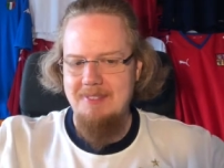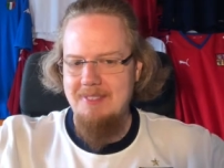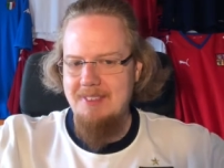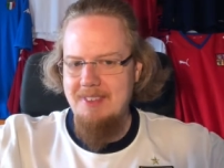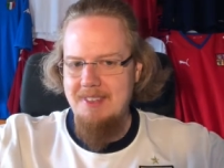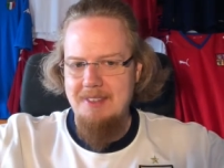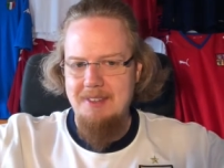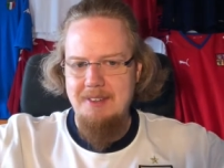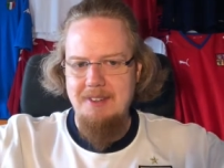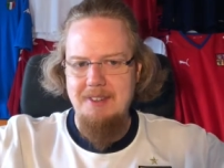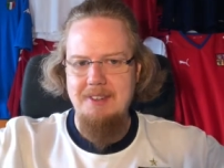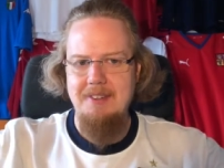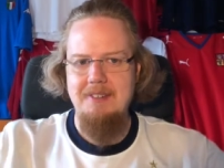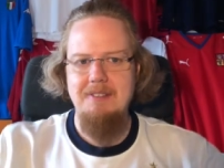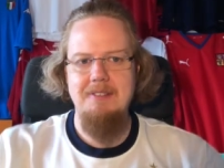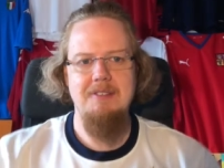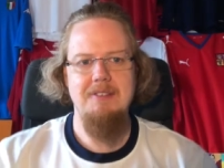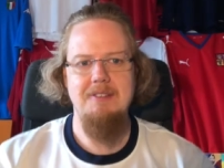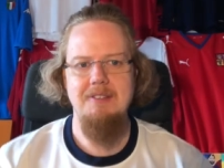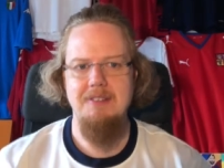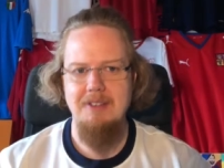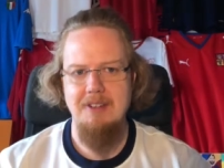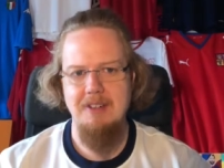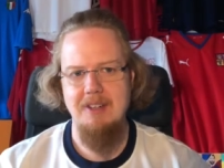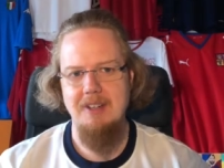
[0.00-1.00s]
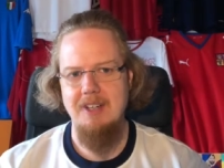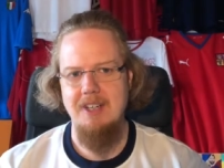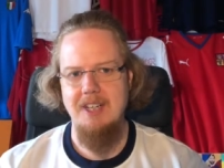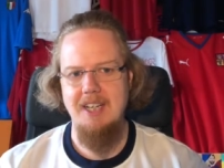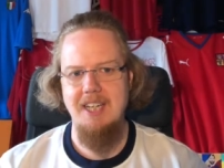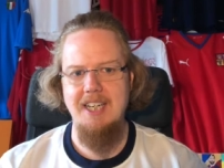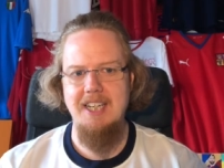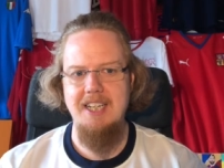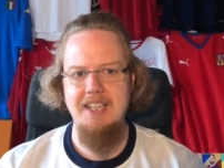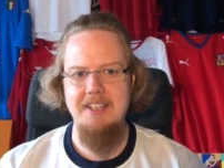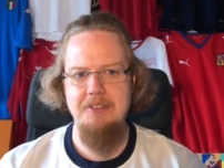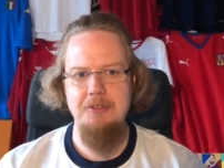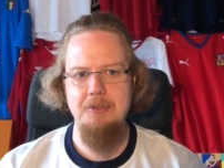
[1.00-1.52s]
the
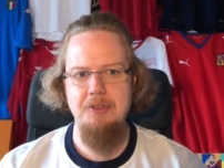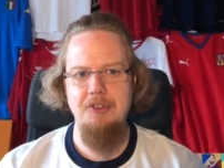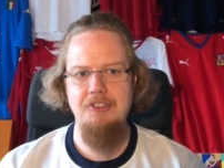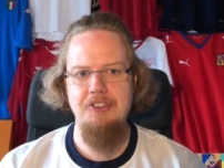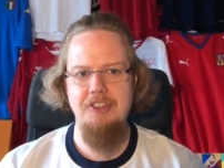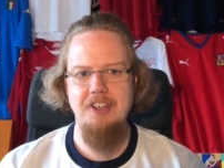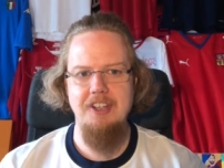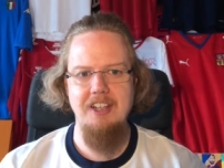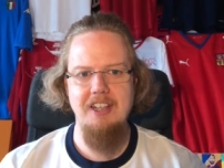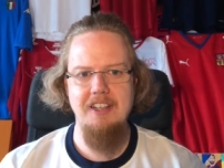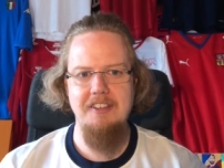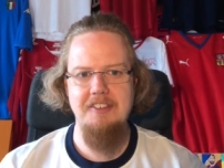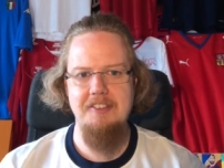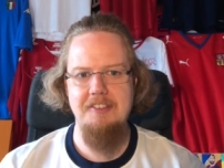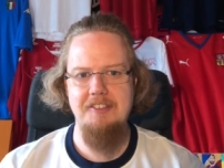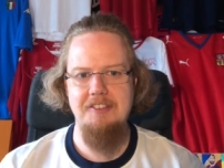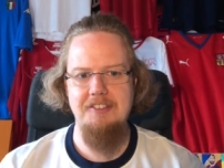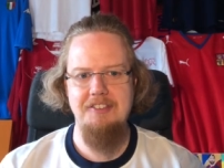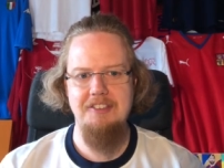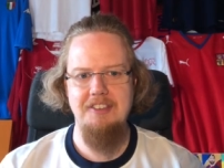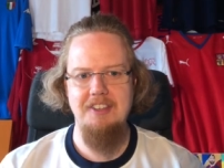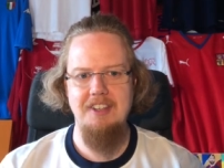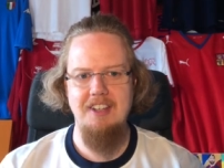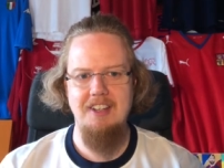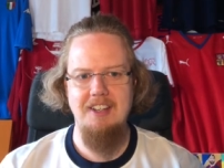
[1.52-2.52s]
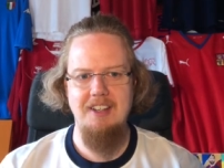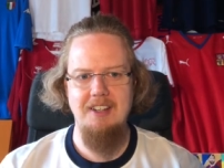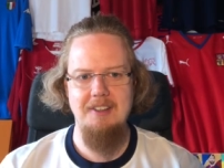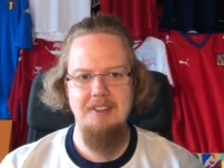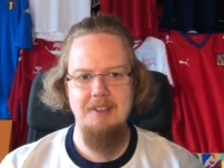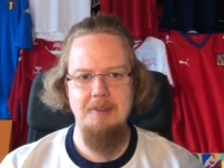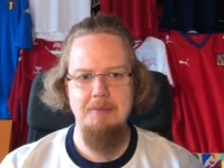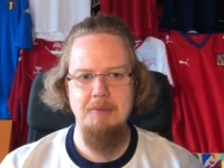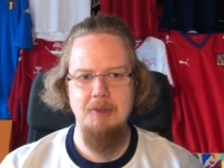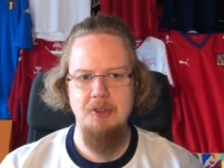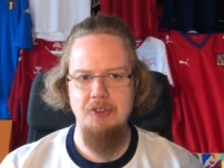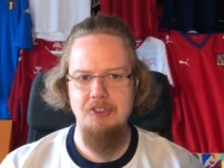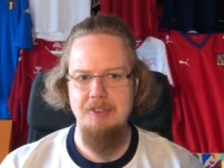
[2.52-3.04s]
eight results, uh,
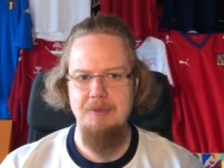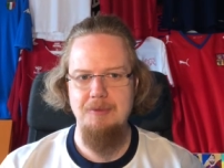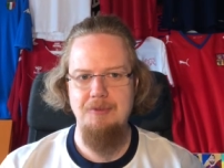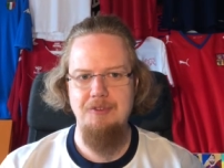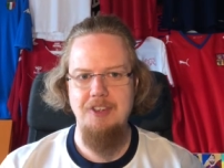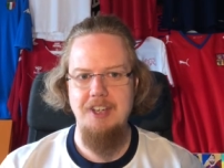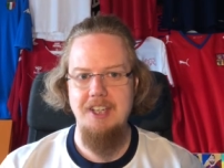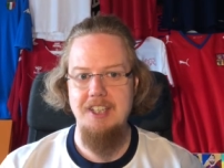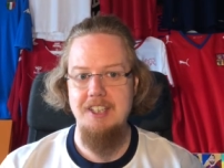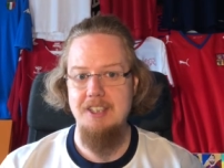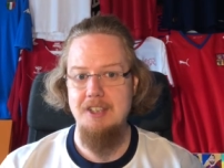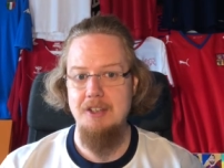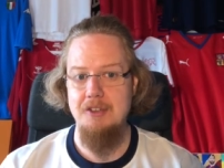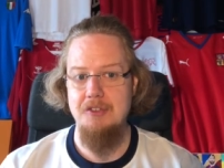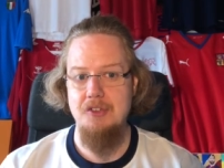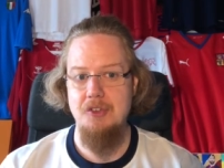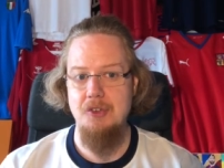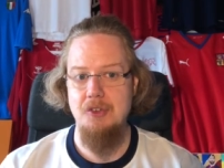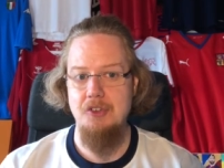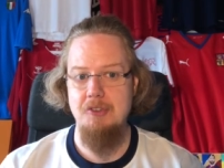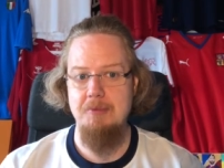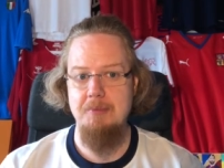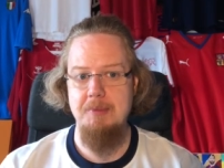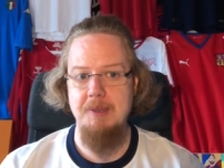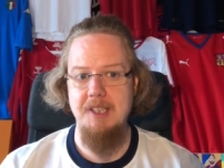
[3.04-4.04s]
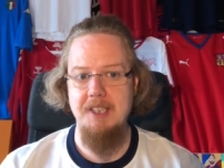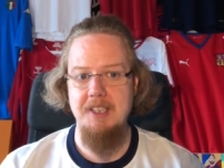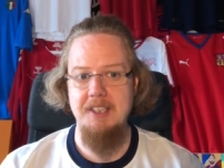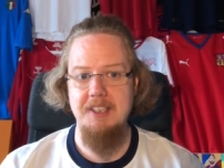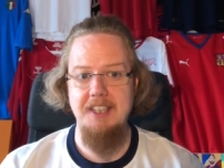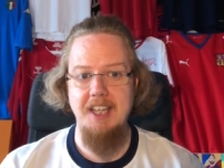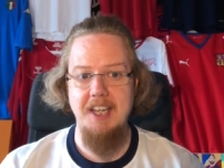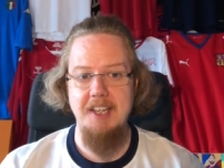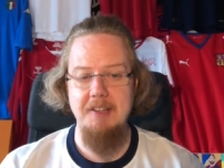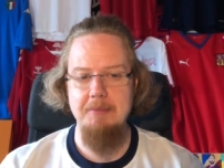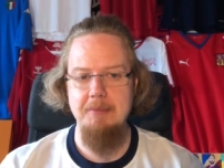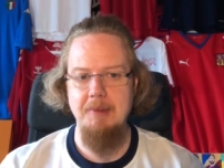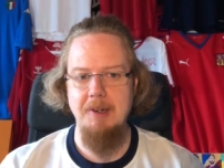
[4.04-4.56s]
the most emphatic, of course, being
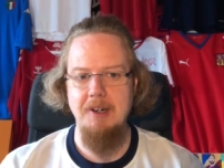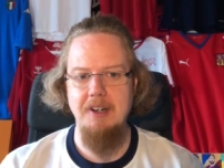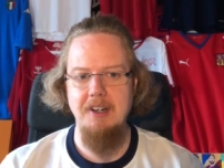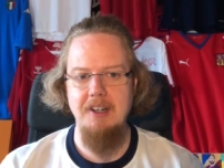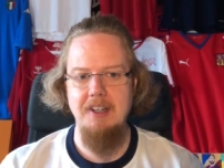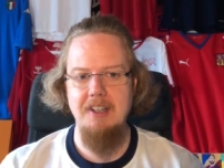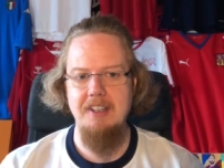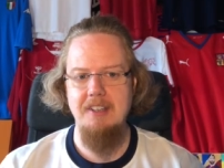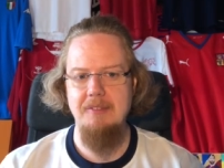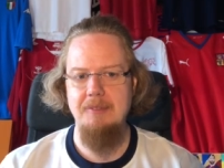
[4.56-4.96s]
Denmark.